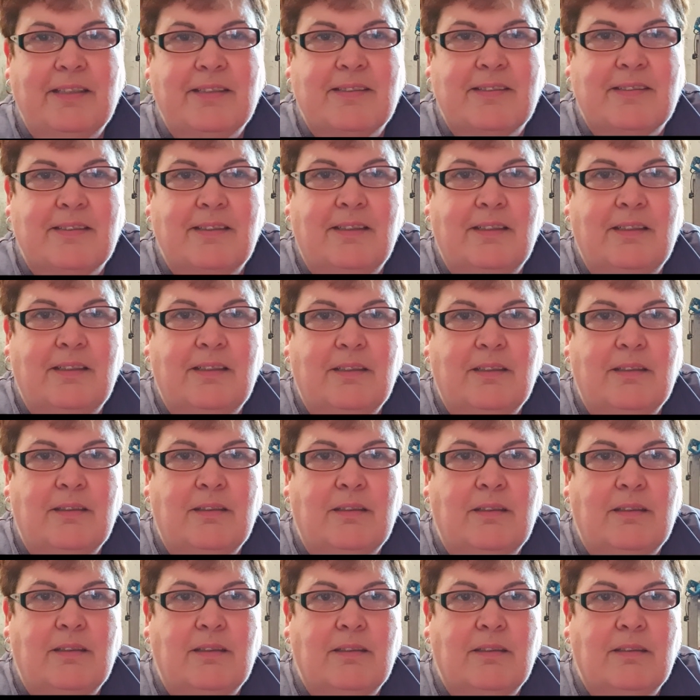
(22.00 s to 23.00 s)

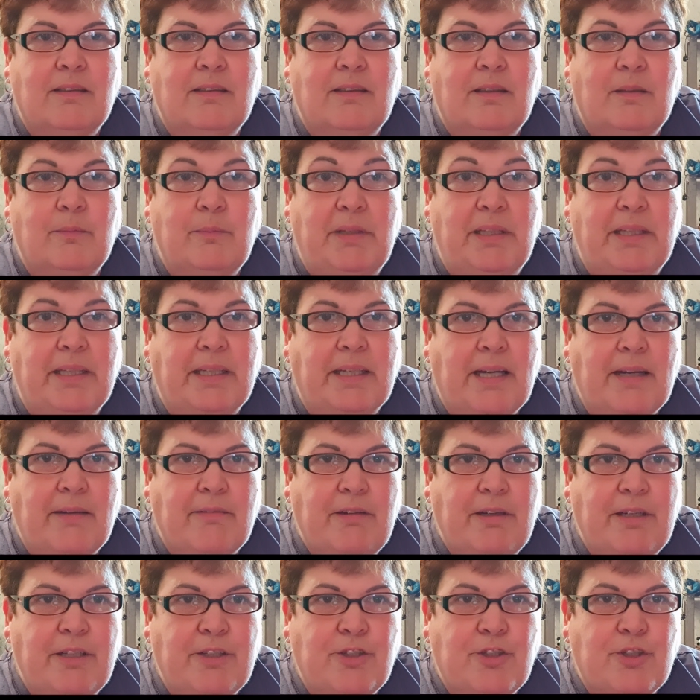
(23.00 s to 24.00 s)
I'm in the
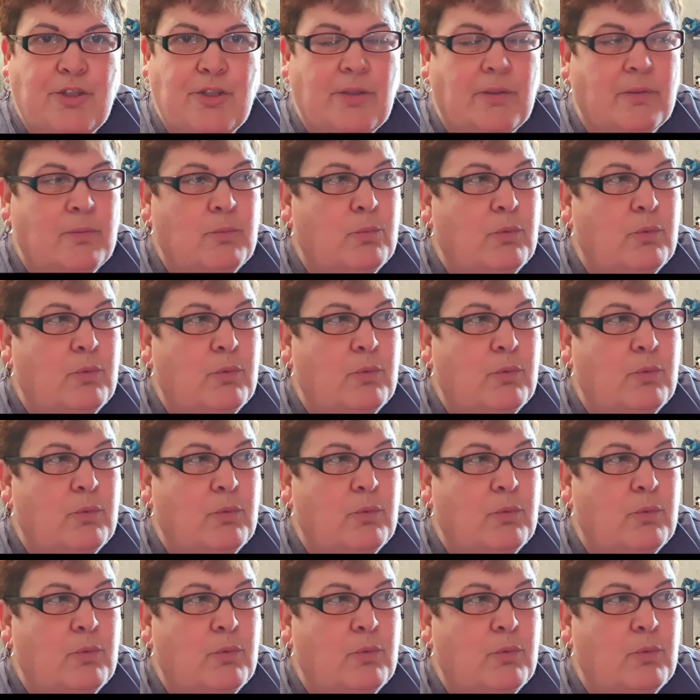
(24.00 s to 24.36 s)
garage.